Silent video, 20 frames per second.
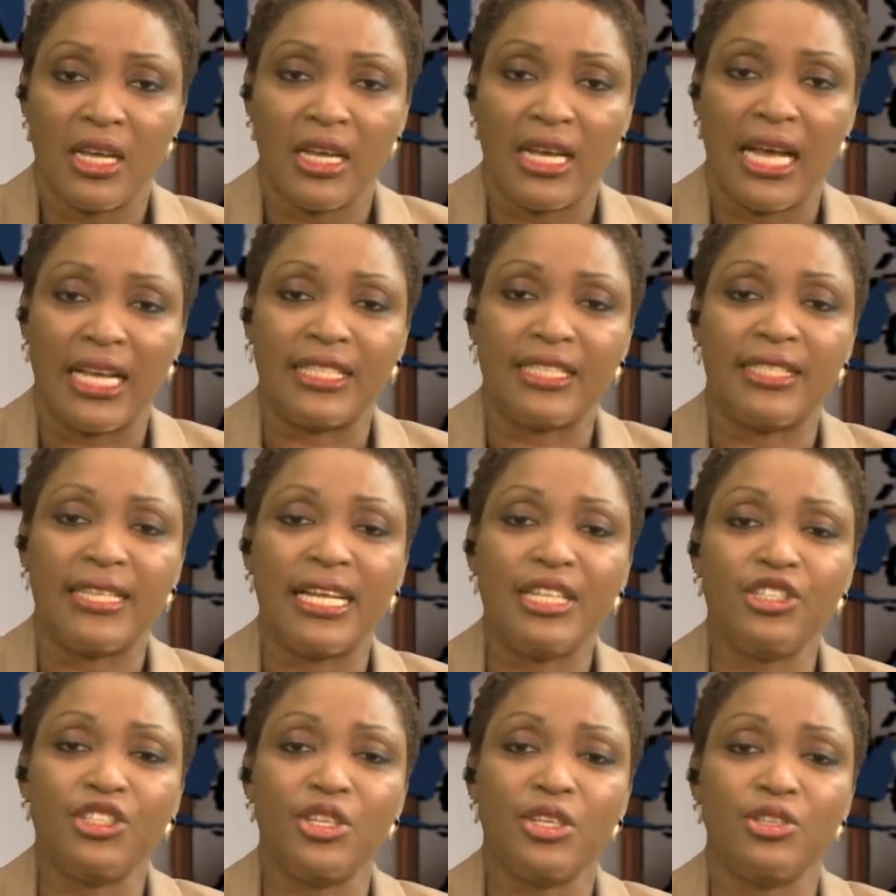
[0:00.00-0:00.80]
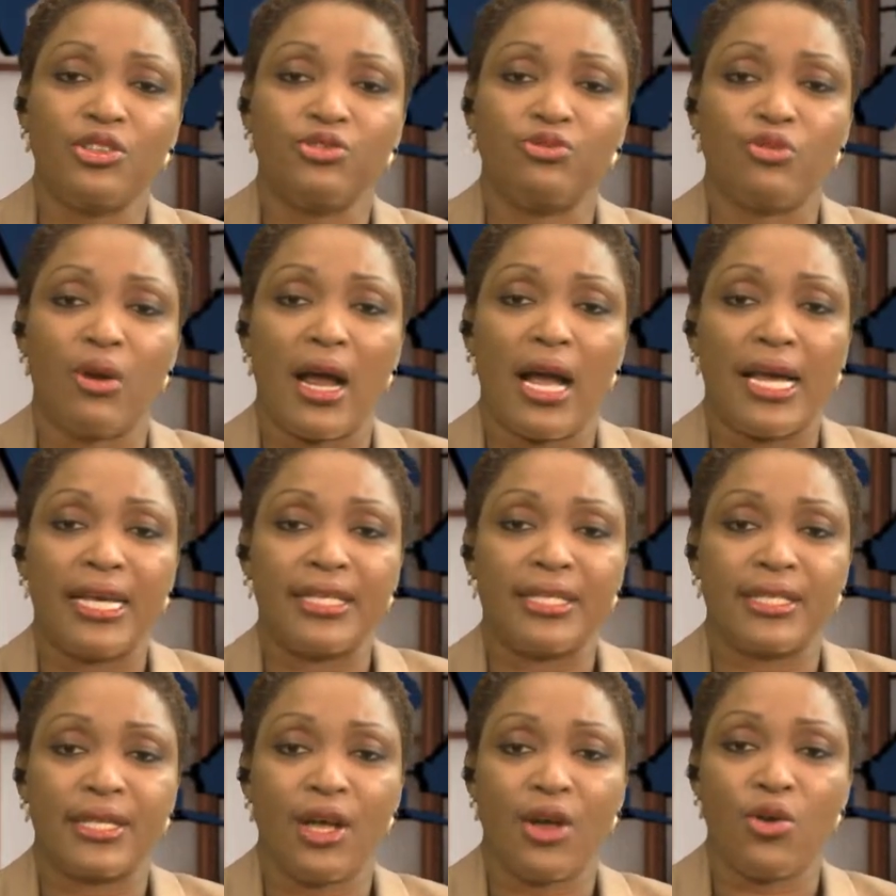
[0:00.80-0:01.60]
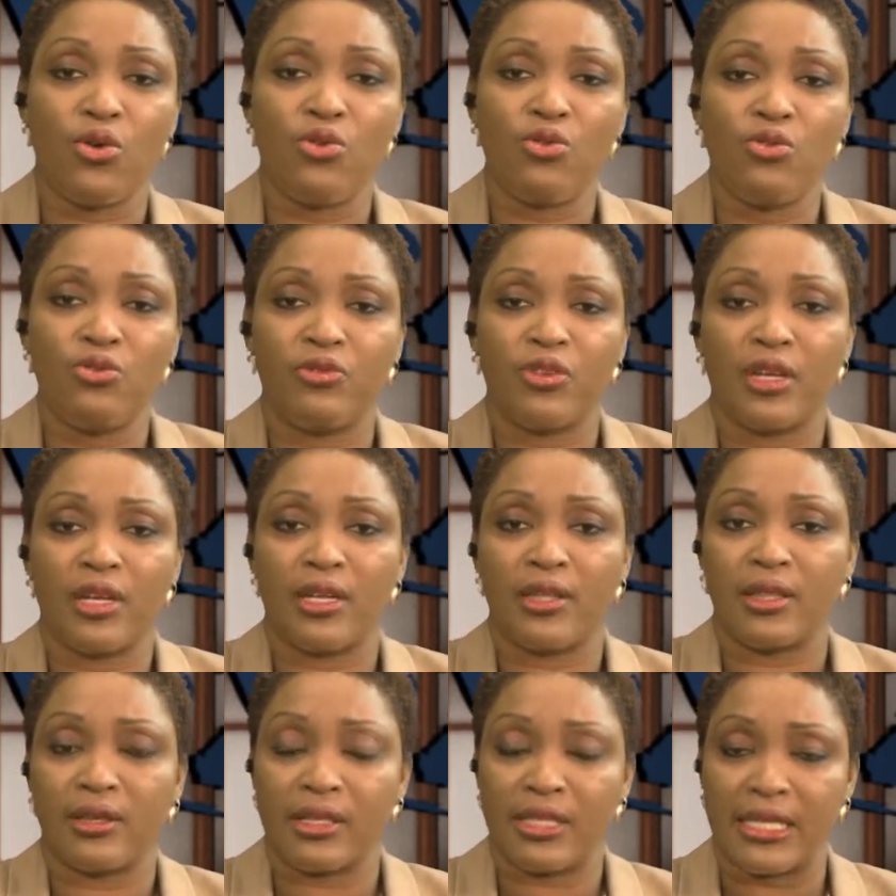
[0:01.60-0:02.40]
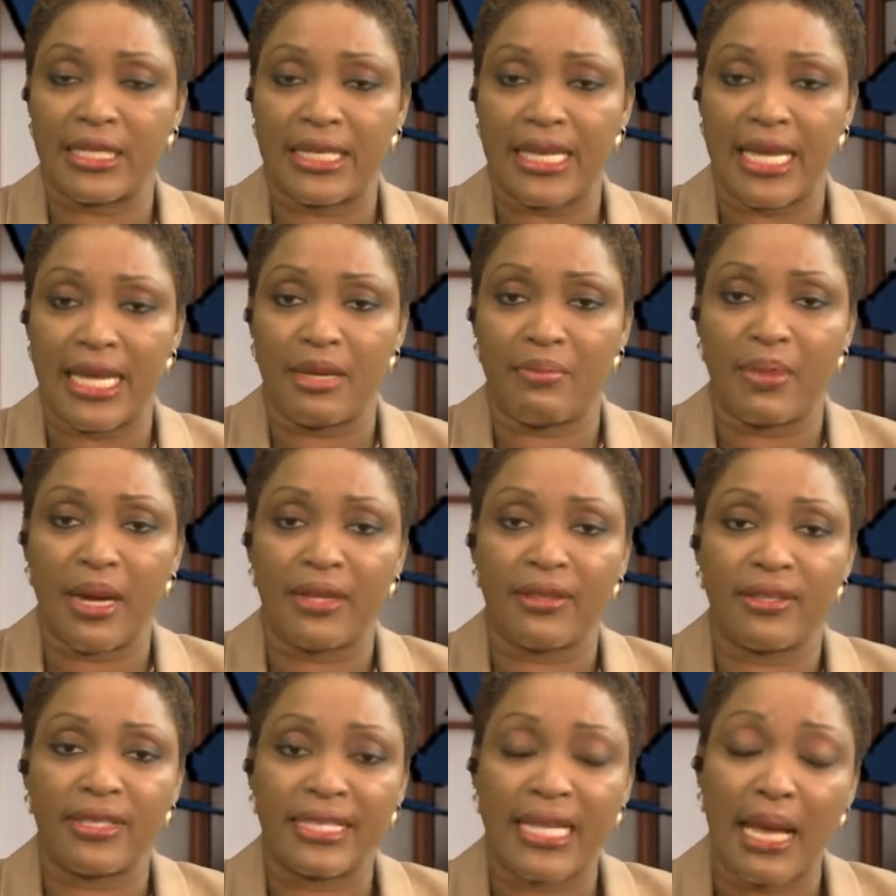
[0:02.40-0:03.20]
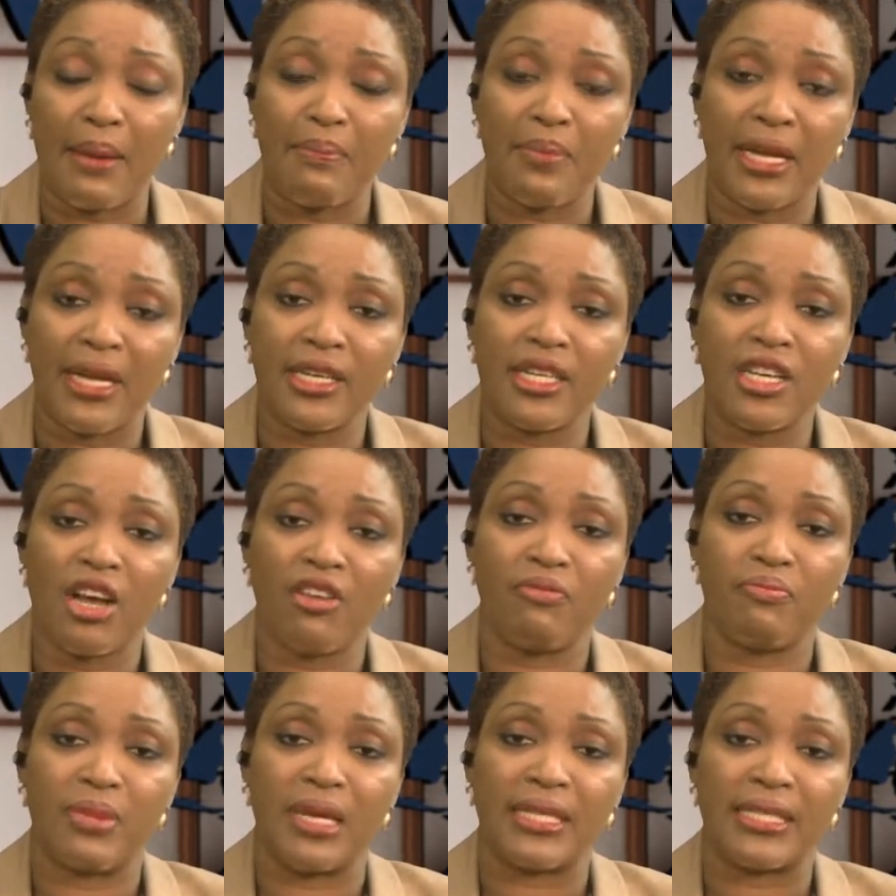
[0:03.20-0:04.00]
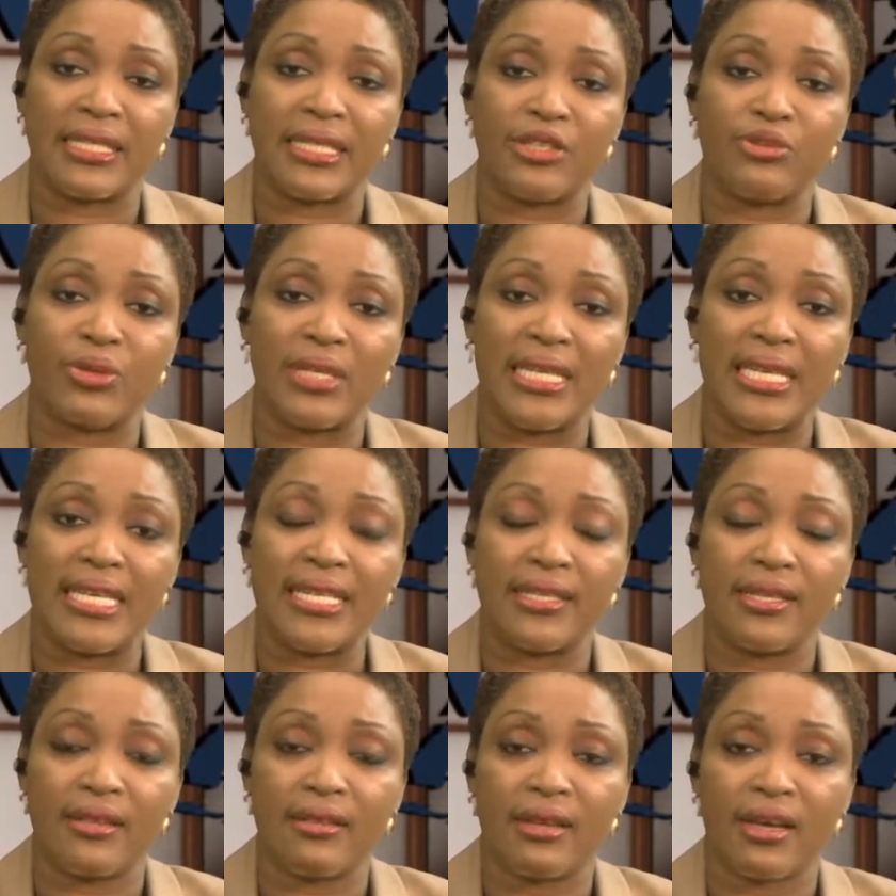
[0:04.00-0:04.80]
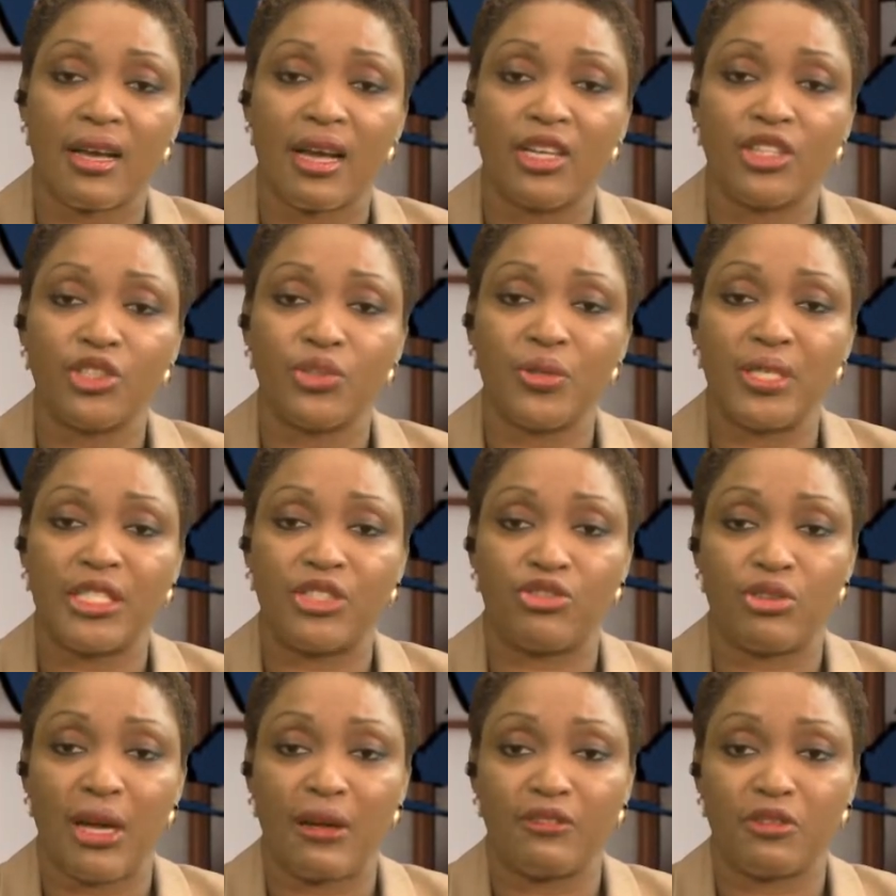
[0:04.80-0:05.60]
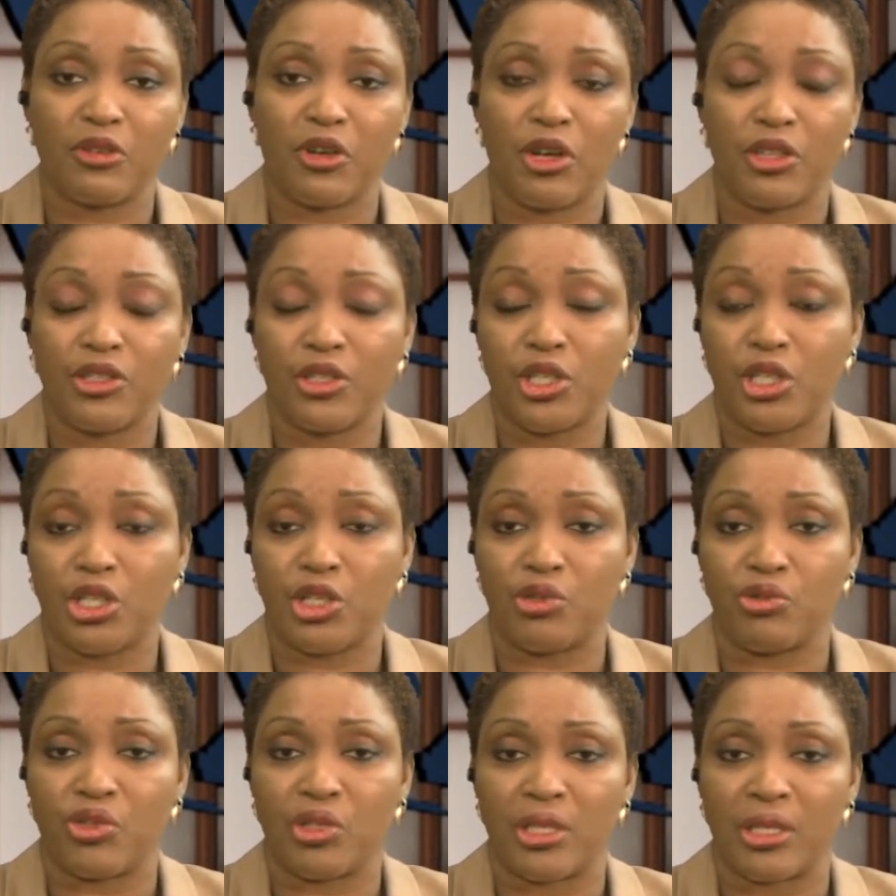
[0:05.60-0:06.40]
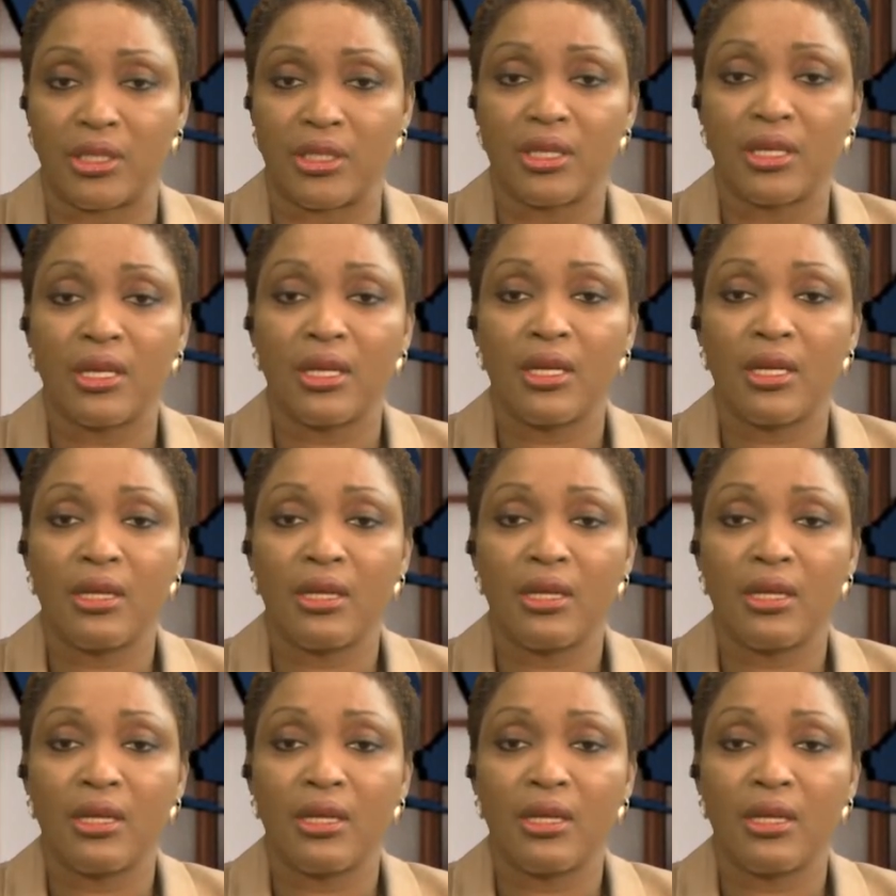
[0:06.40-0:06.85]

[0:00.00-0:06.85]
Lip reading: As tensions rise over the delay by the Zambian government in releasing the country's draft constitution,